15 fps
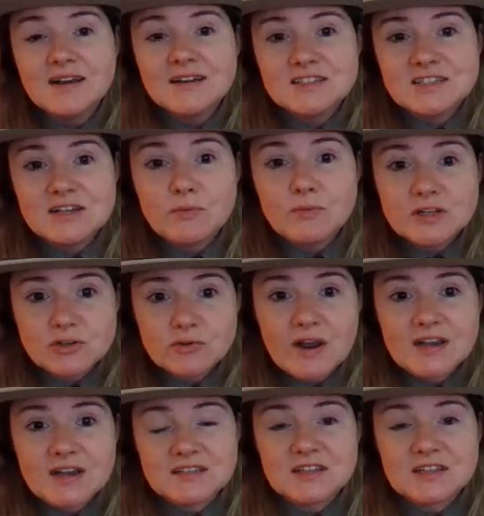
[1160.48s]

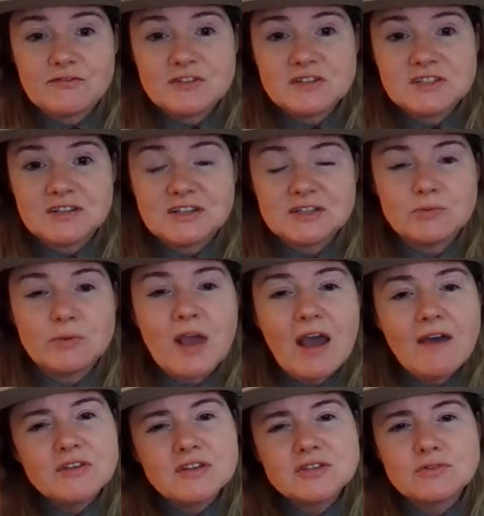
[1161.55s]
de-winterizing the facilities. We have
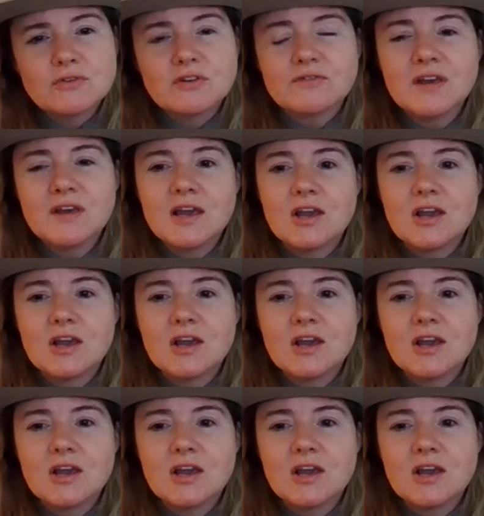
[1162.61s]
this sort of